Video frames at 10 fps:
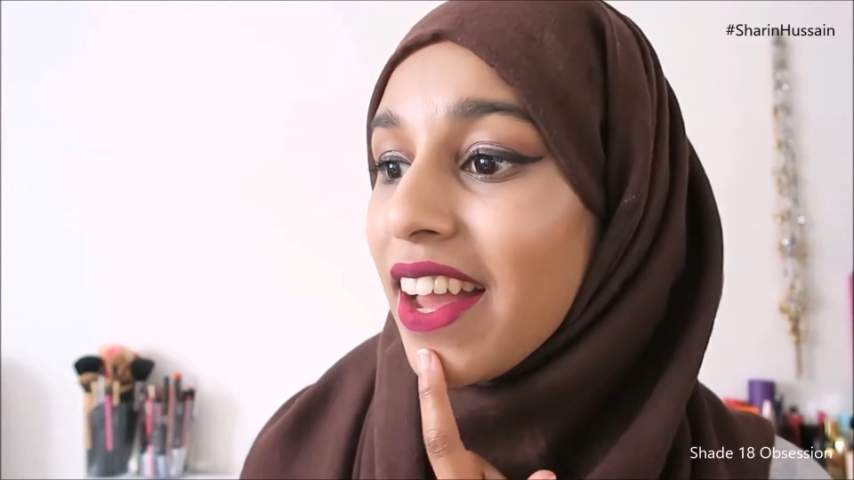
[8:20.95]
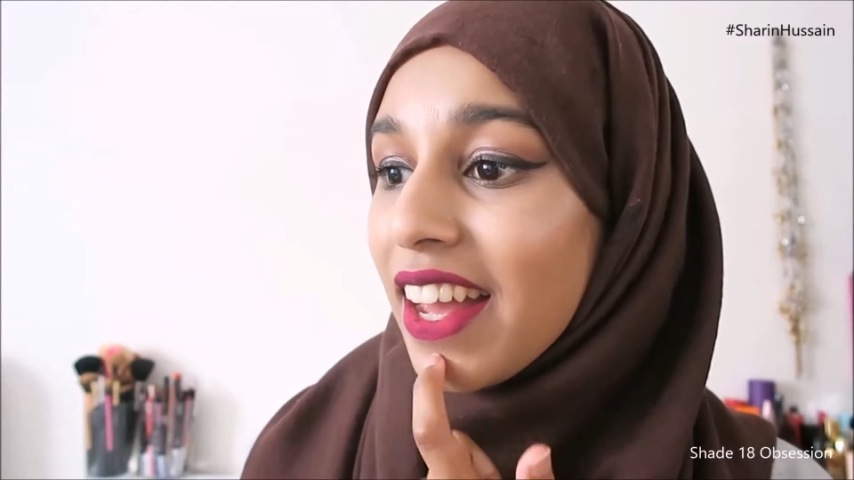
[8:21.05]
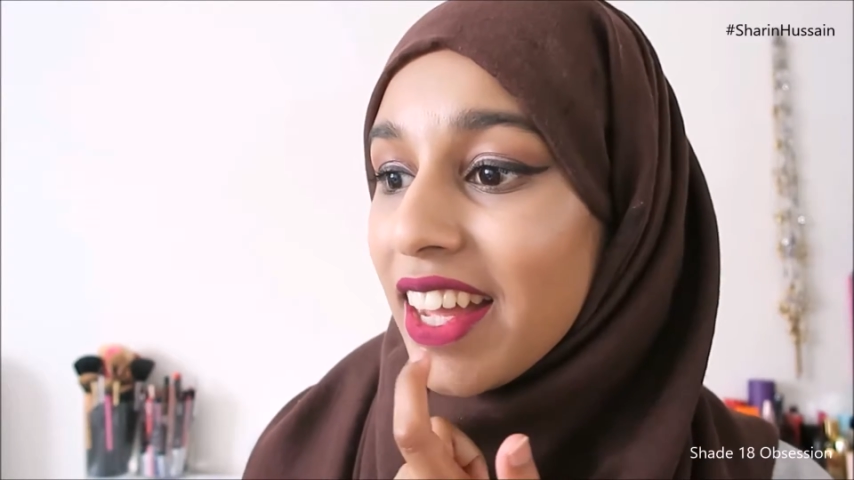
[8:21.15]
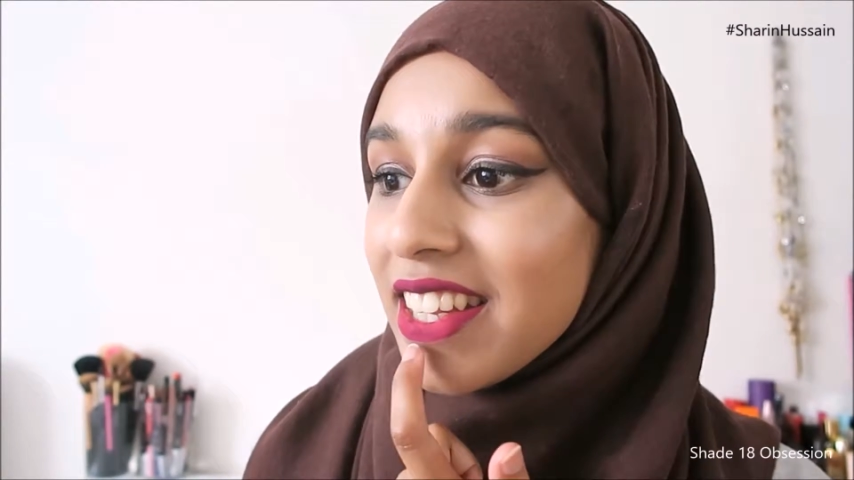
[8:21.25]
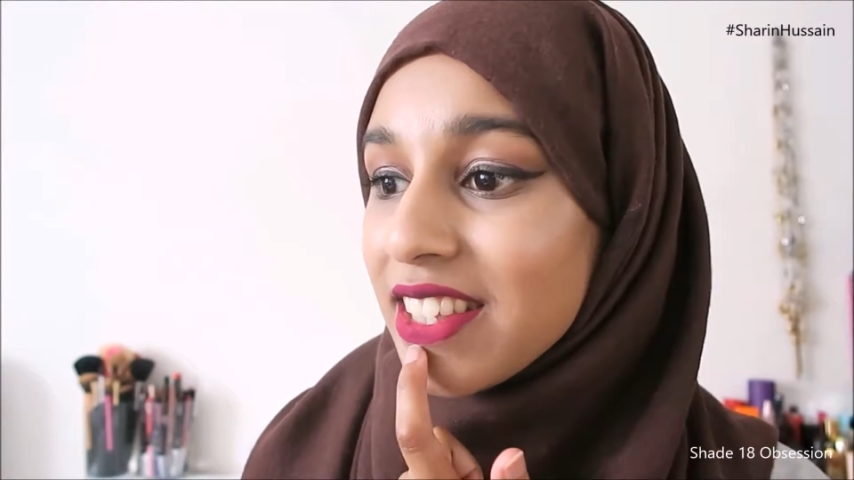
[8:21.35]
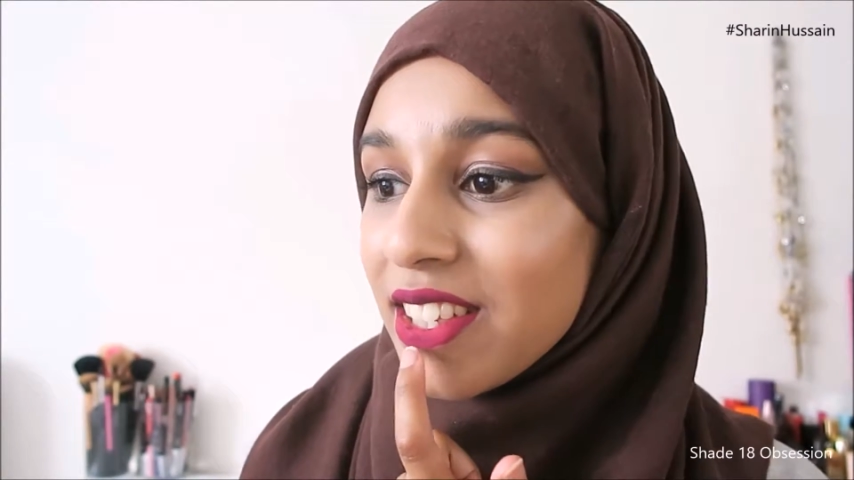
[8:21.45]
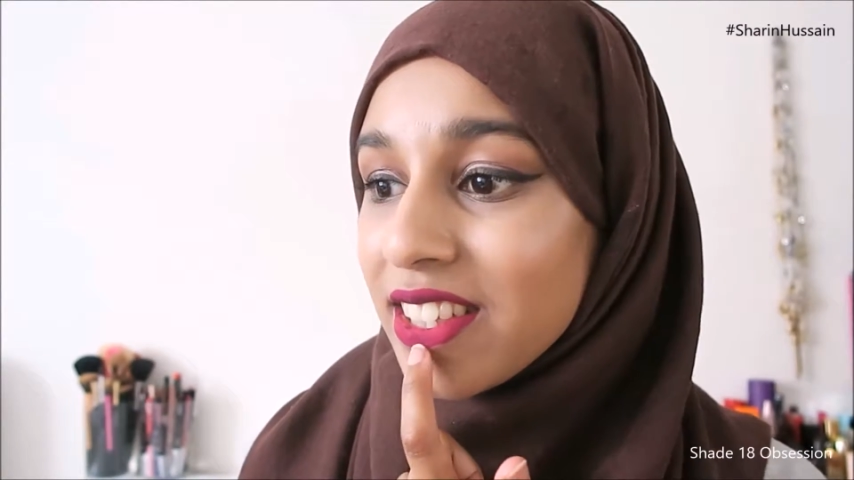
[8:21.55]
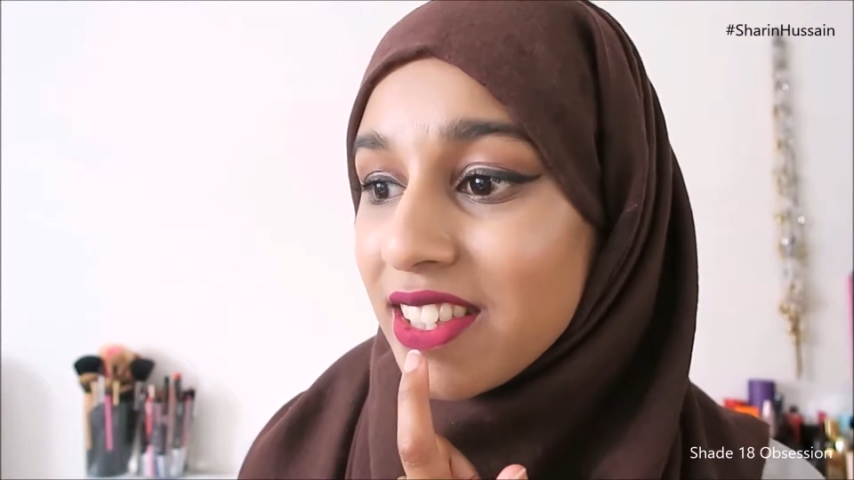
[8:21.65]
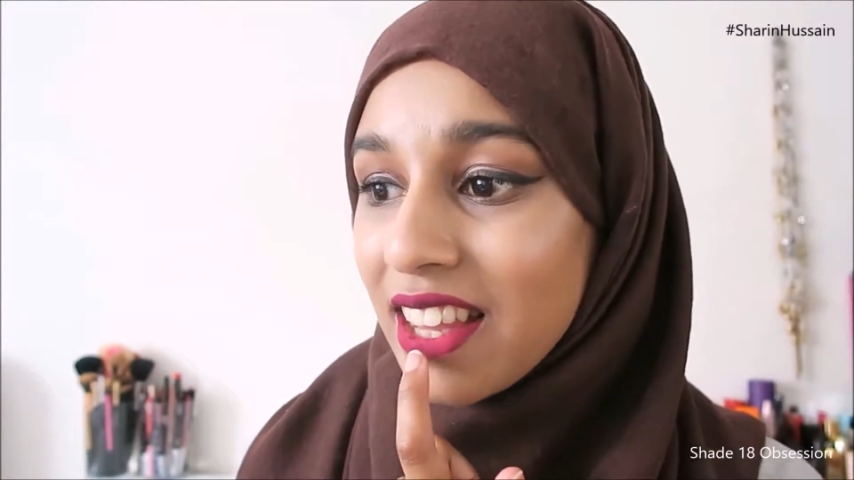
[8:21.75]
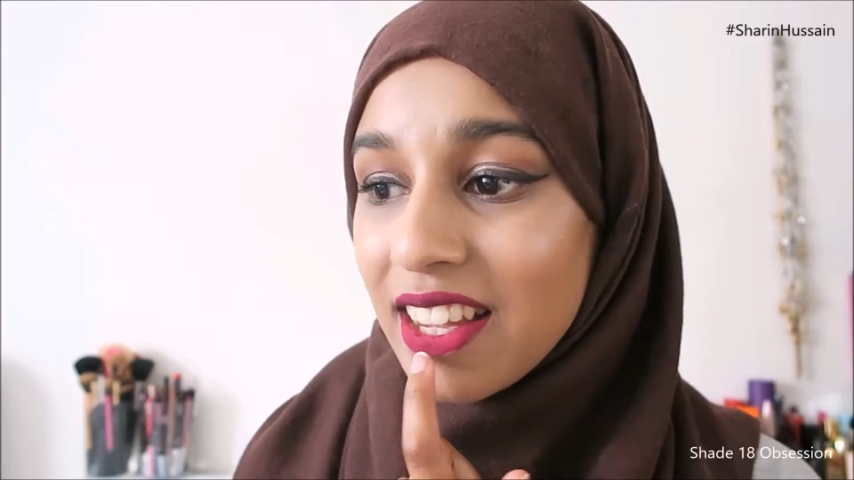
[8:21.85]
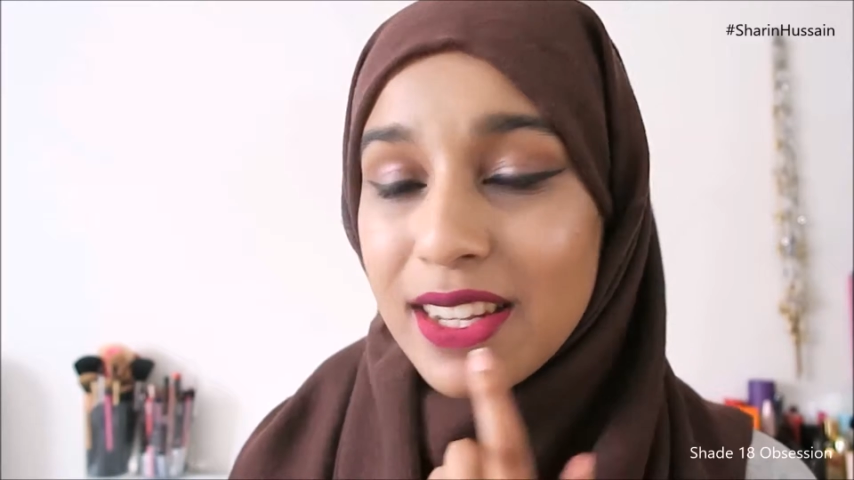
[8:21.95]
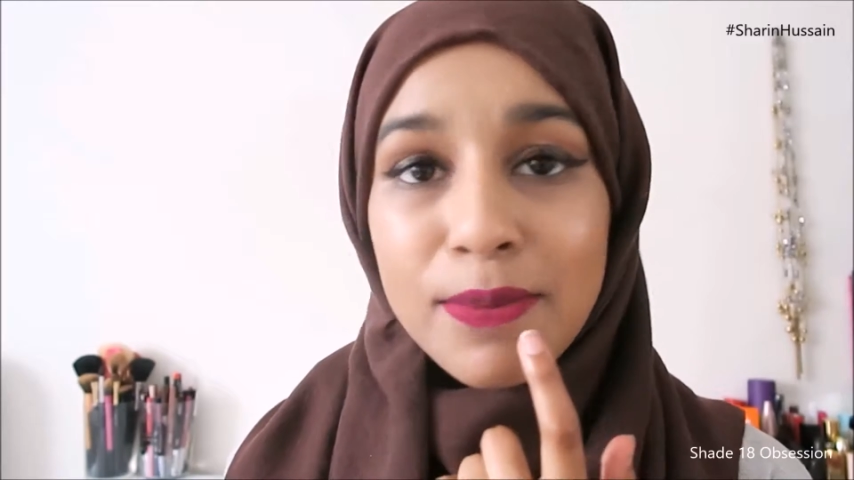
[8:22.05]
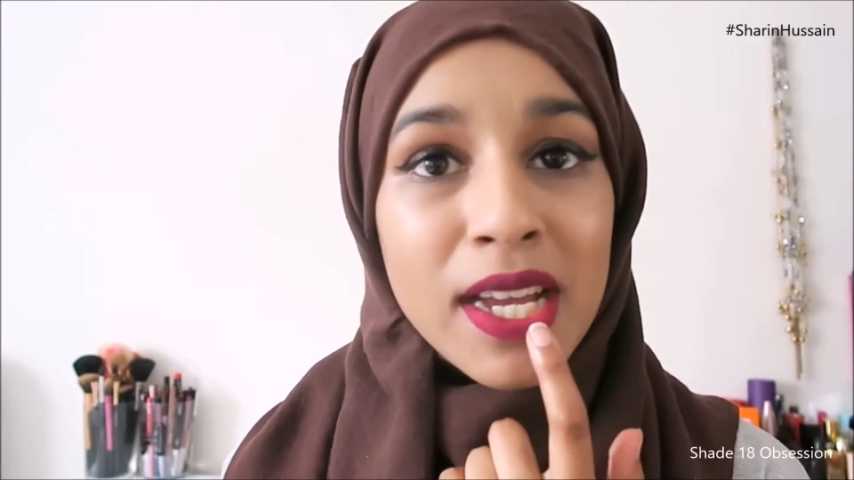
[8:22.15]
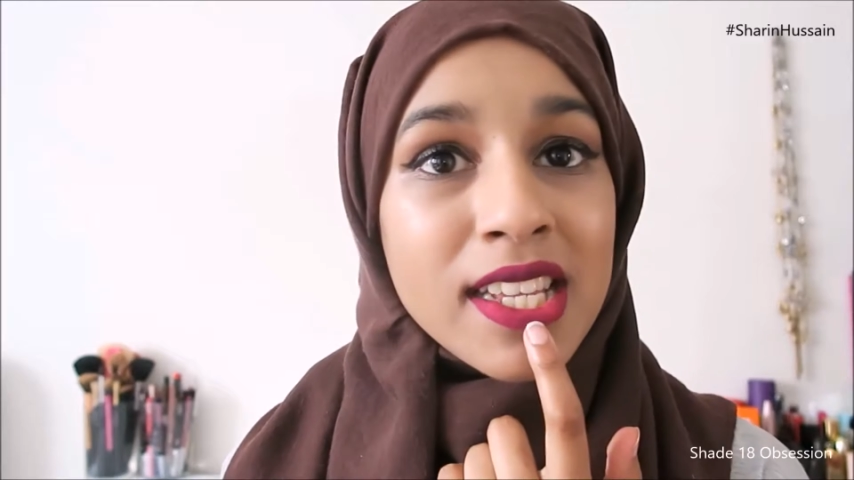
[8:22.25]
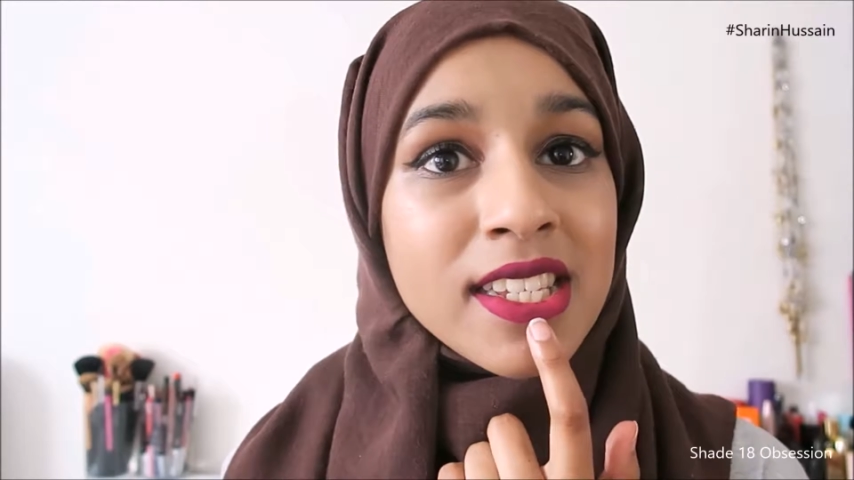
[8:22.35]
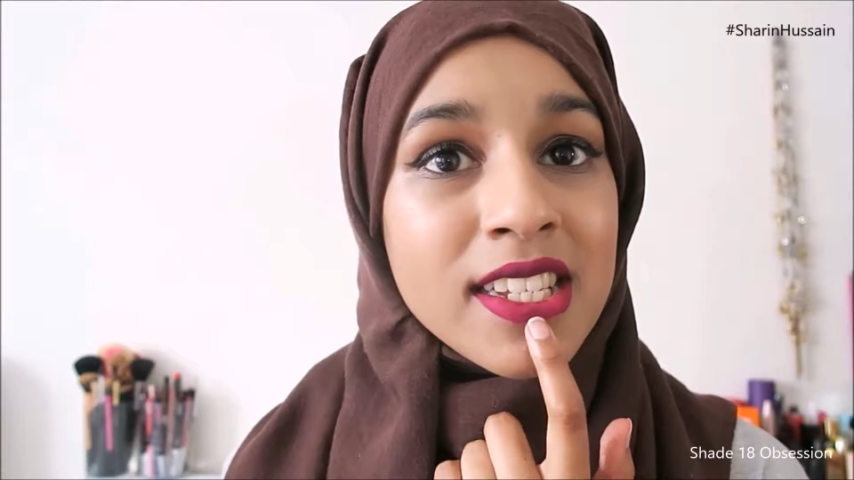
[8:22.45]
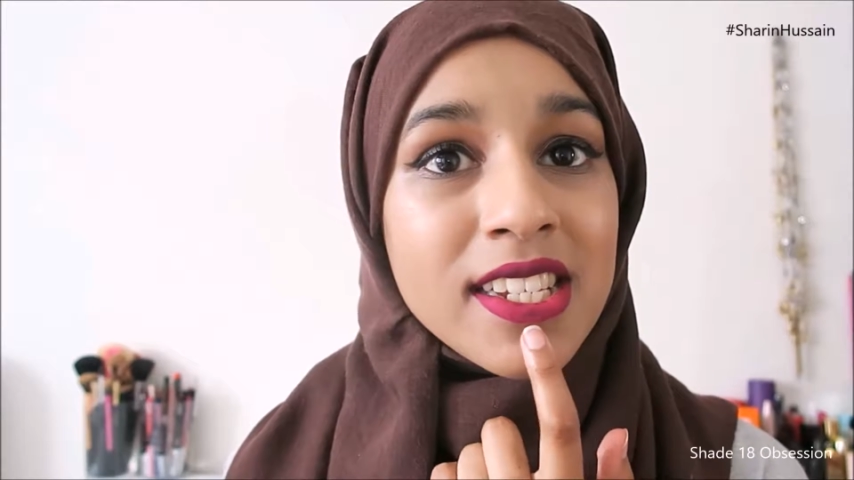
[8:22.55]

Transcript: and it's gone slightly patchy.